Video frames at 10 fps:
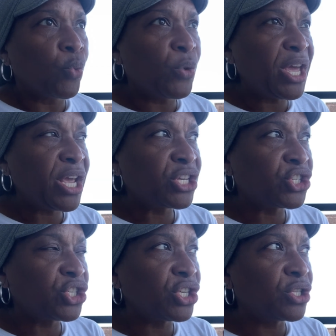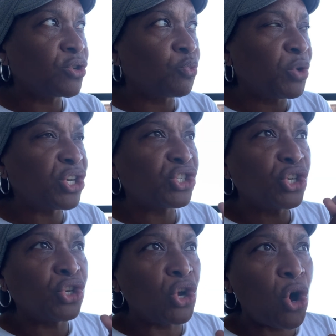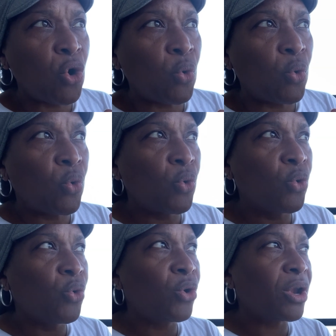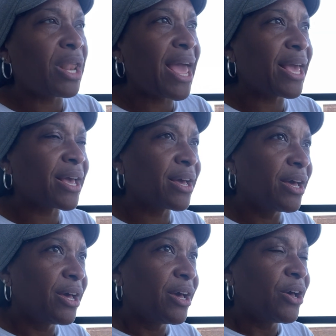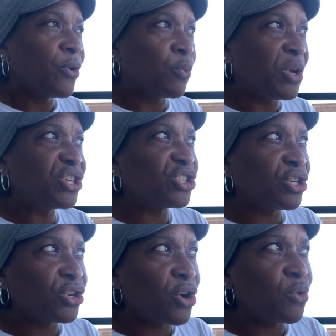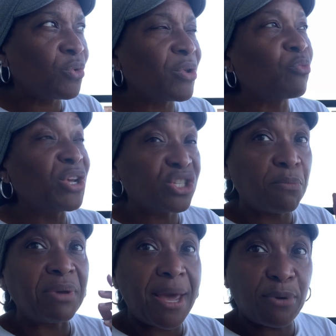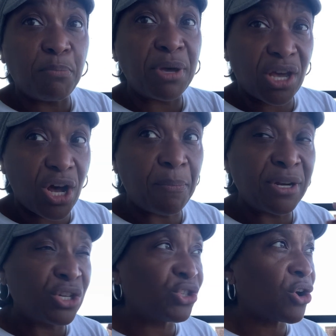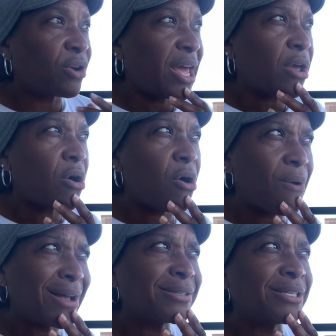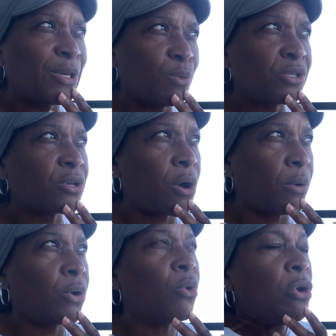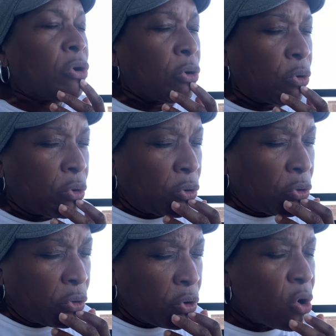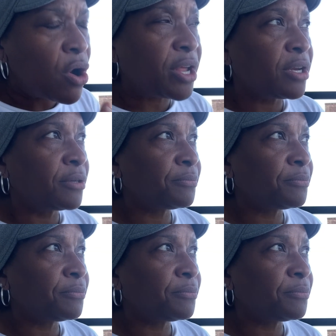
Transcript: we should we should know, like, we should know we should be able to pick up and discern, like, oh, I see what's going on. On